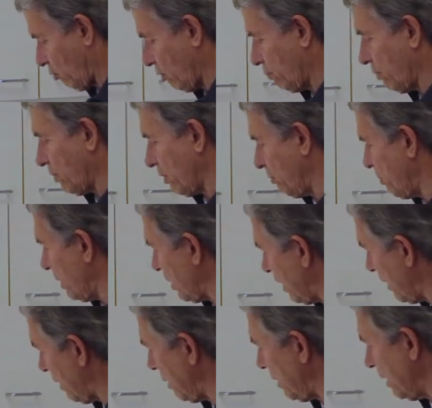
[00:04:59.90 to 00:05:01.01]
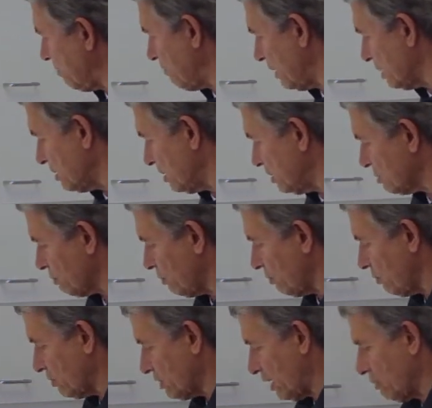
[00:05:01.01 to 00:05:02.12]
we'll put a big heaping
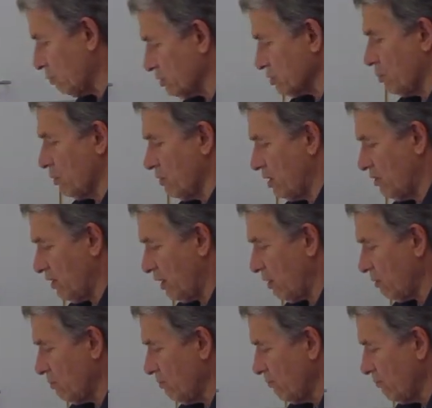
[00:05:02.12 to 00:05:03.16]
tablespoon in there.